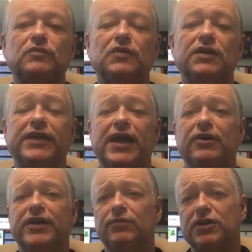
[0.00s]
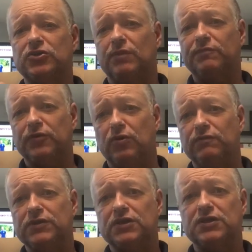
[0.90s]
Now, again, when I show up for the home
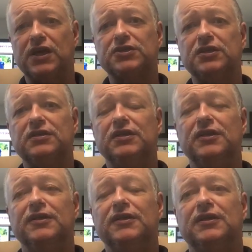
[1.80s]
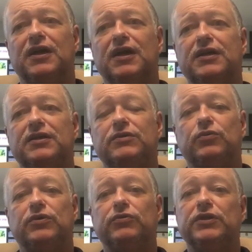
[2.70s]
visit session, I
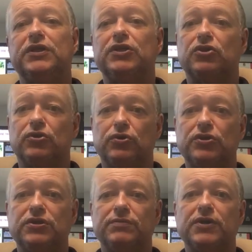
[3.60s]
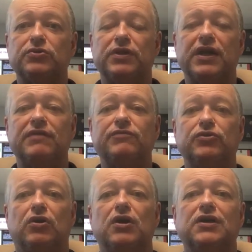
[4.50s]
would really encourage you to make sure you have your
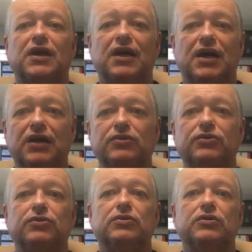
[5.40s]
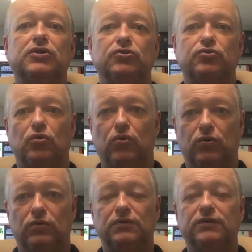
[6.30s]
dog under
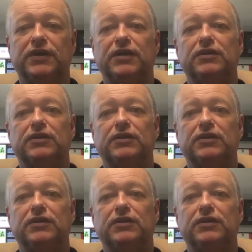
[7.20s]
control, okay?